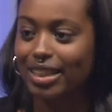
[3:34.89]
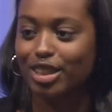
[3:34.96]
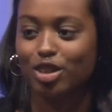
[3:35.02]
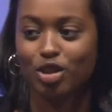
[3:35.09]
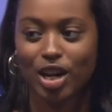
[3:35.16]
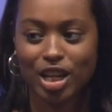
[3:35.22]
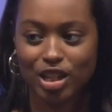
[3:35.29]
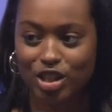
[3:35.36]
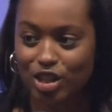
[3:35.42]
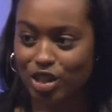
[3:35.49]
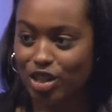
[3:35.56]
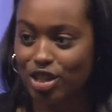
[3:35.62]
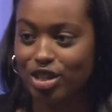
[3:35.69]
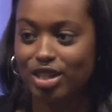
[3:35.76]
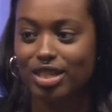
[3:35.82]
the
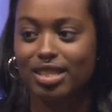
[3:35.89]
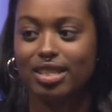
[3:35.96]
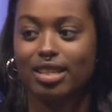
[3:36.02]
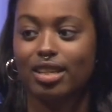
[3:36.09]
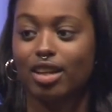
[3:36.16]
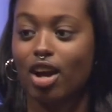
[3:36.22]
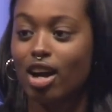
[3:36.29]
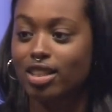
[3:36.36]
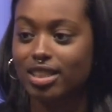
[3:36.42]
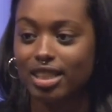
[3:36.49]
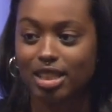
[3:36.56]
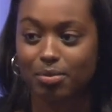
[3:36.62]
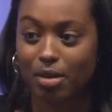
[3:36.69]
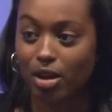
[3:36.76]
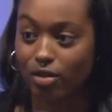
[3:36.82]
strangers, the
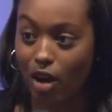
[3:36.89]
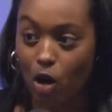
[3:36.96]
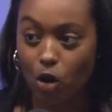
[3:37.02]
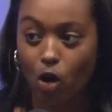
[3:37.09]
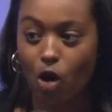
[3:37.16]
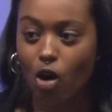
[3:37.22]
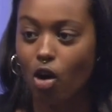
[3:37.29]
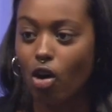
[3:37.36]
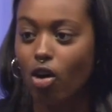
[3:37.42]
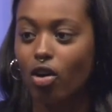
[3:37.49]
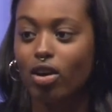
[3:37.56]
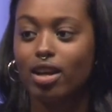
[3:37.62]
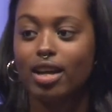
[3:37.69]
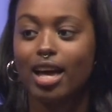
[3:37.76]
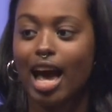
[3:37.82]
constant smell of alcohol,